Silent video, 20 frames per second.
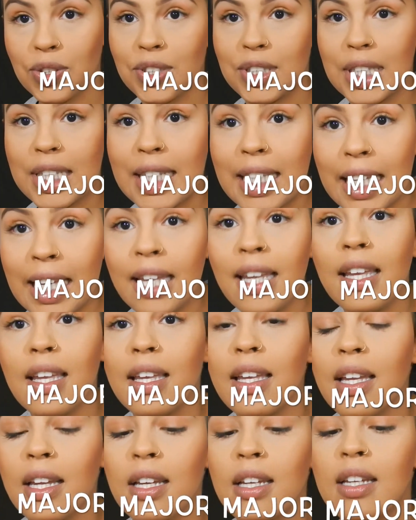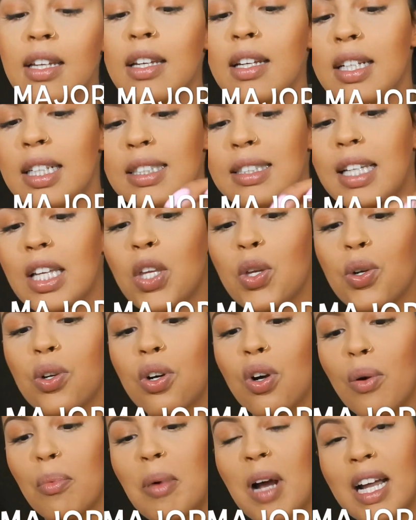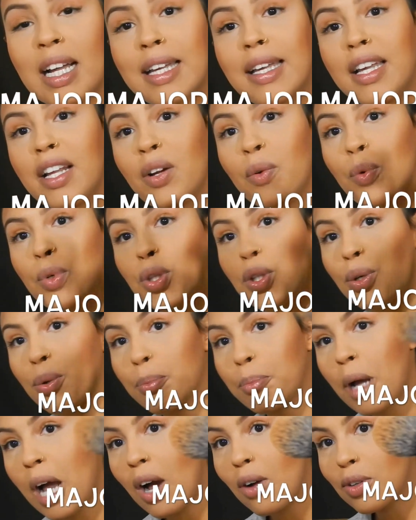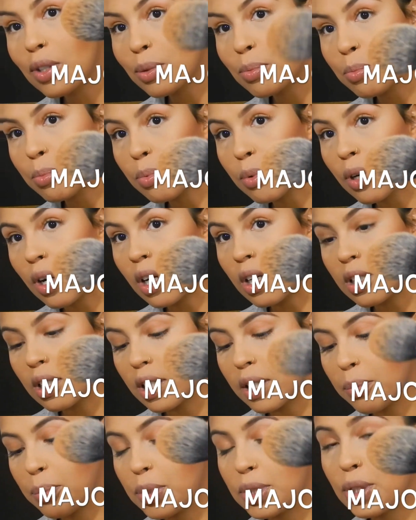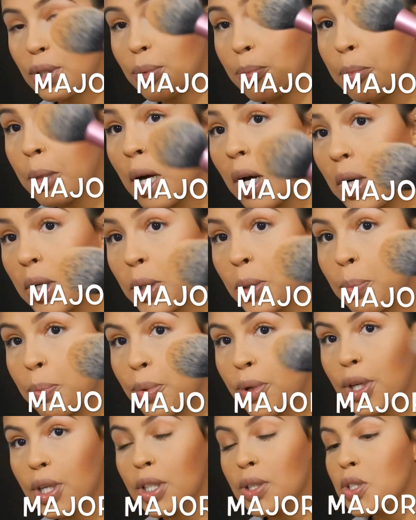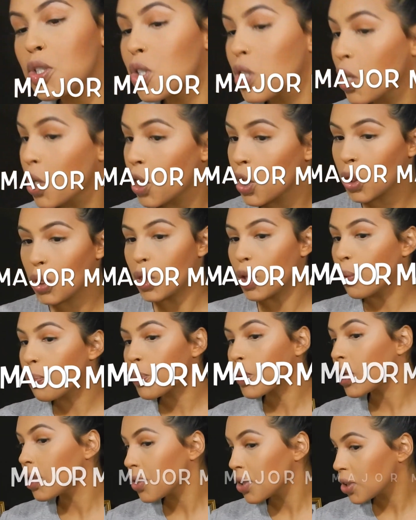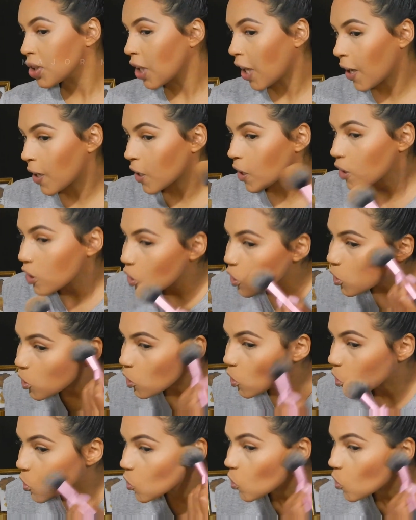the key is that you go back in with your powder brush, no product added. You just